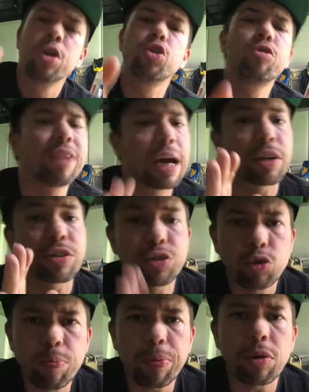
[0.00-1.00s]
You've got a
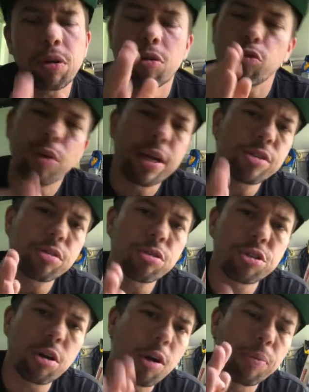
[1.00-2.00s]
super razor
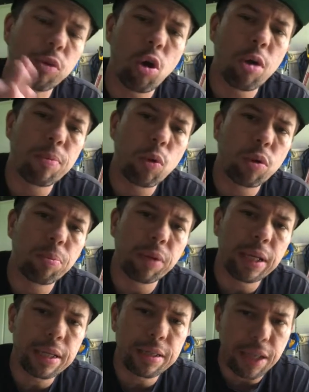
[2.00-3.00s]
sharp lawnmower
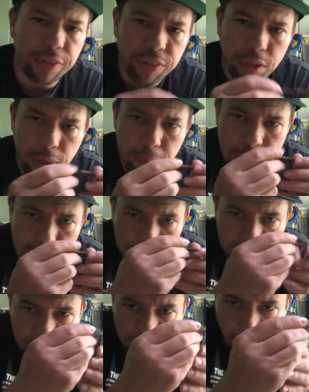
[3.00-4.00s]
blade that's going to make
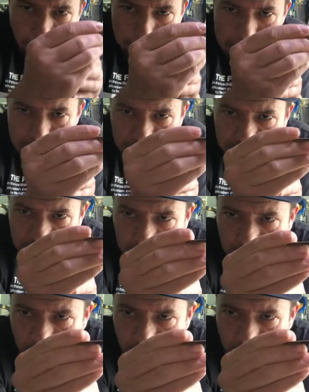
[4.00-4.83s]
this amazing